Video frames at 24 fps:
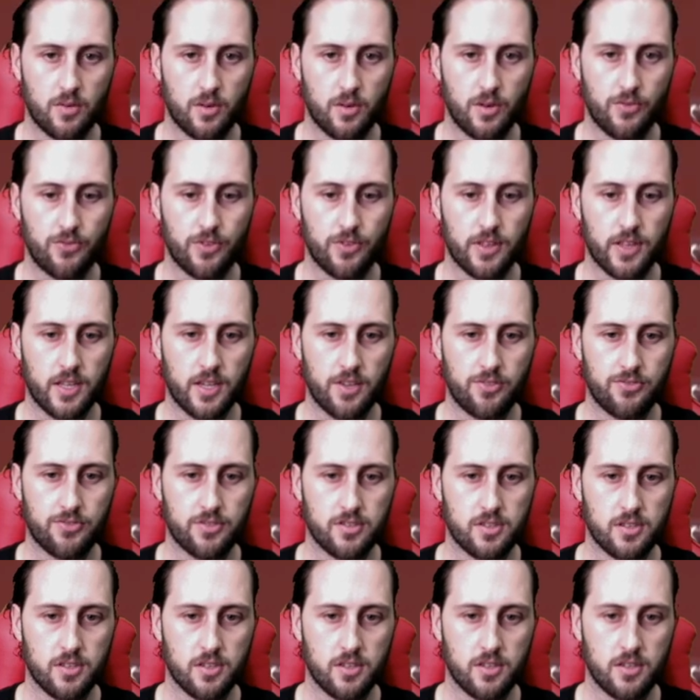went for the lift
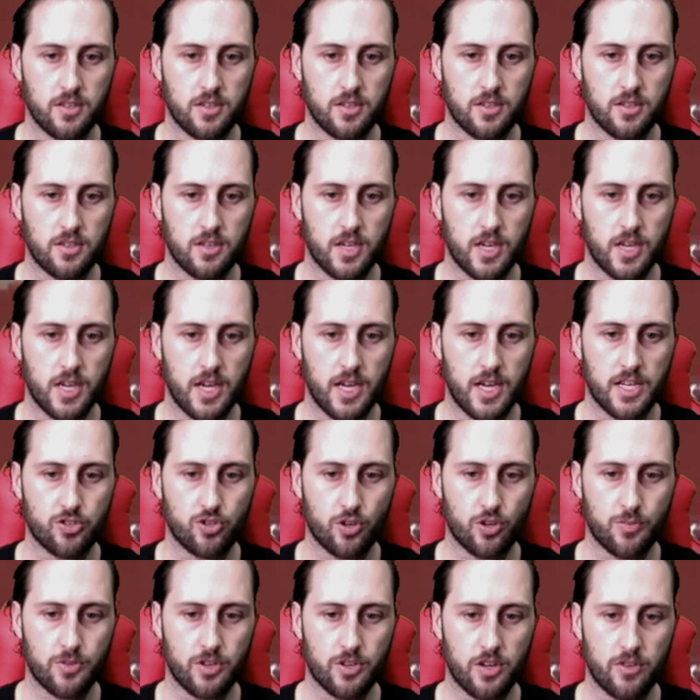and
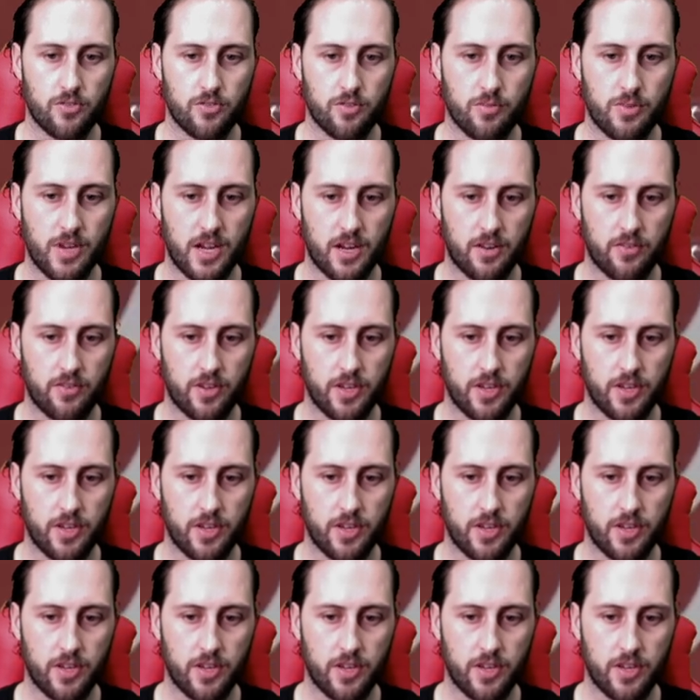dropped it over the back of her